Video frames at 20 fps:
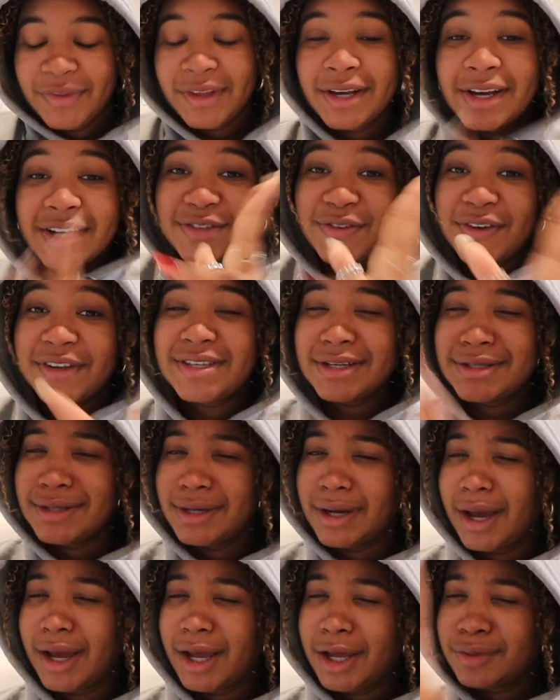Because physics
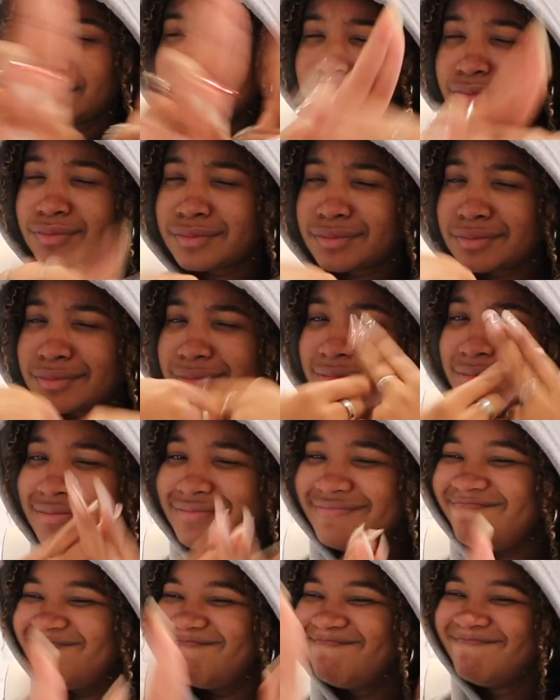and I,
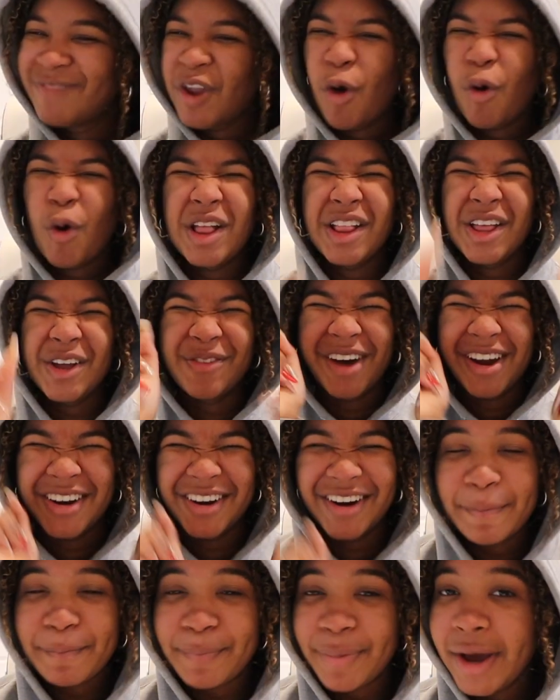oil and
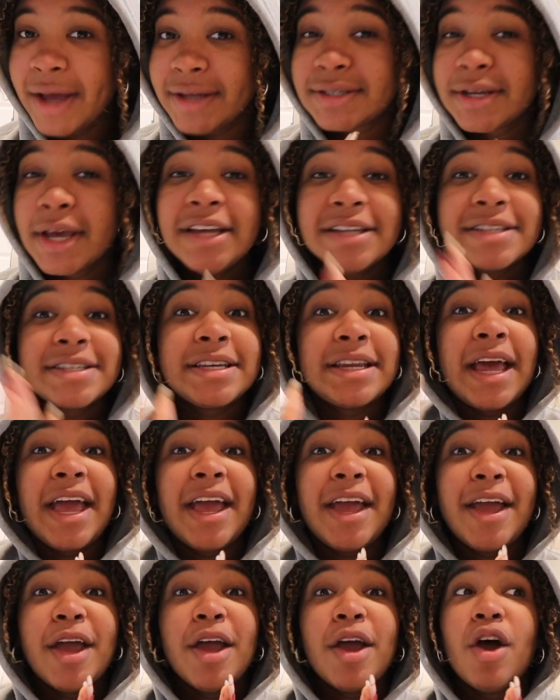water. But
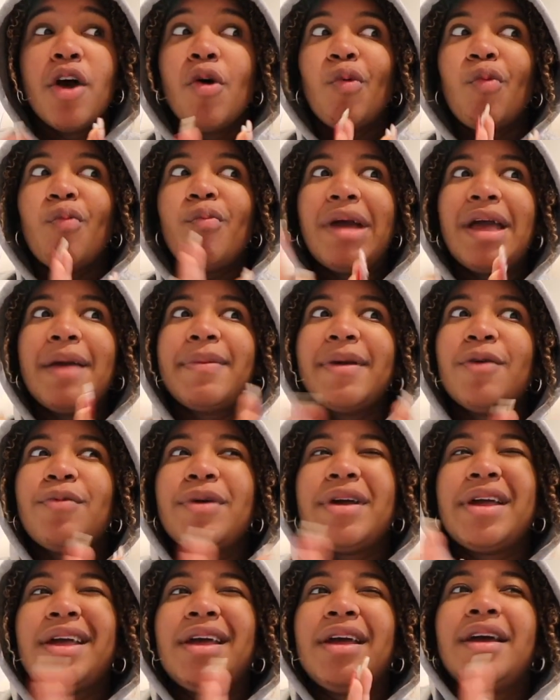today, maybe
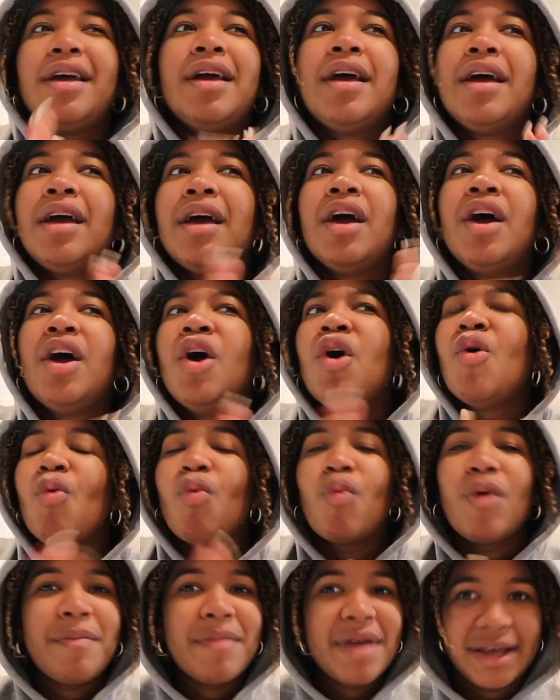we
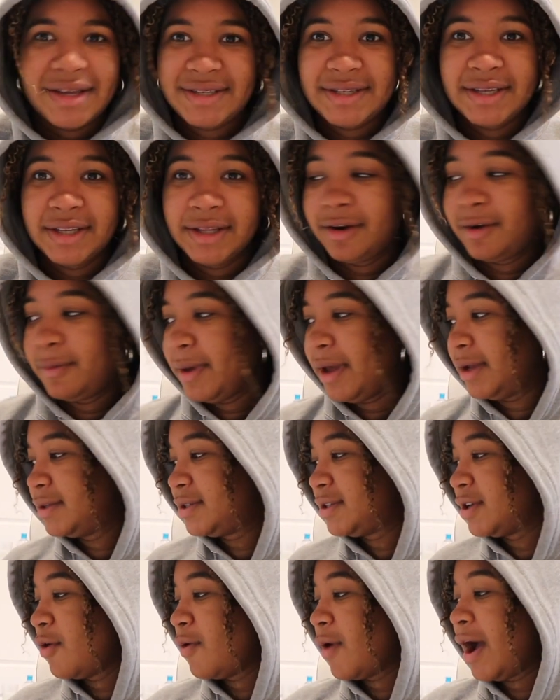we mix a little bit.
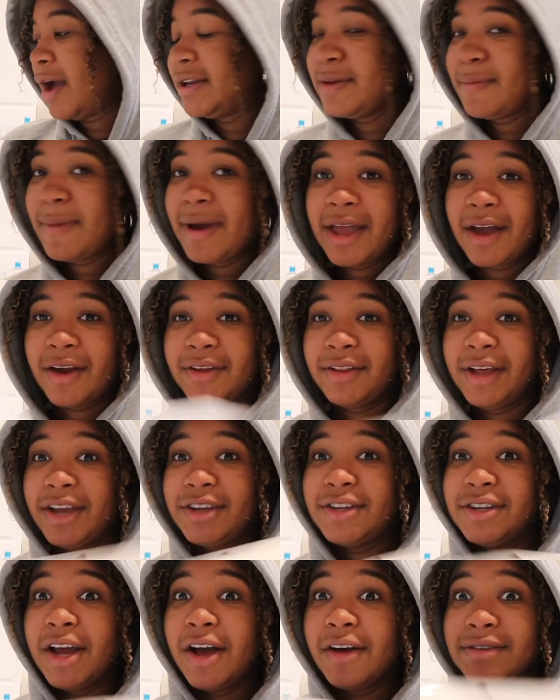So I did my
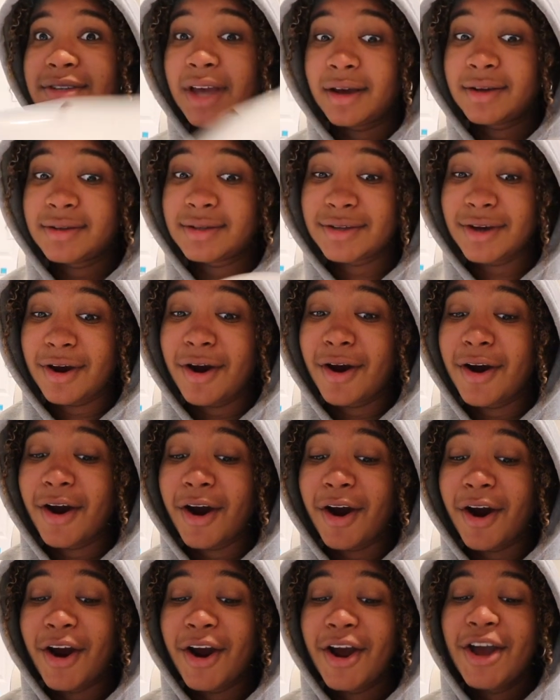calculation. I was like,
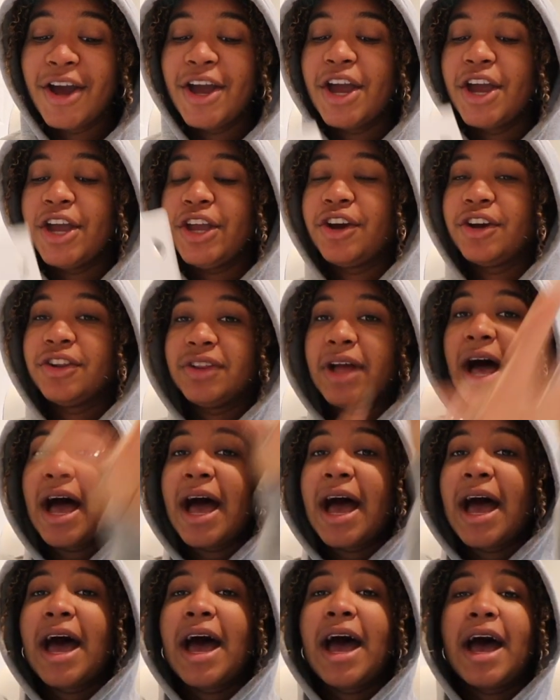sir, you're
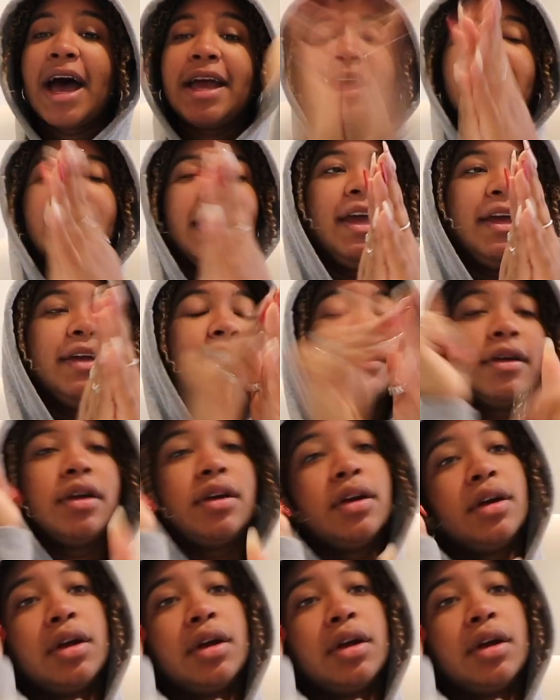lying.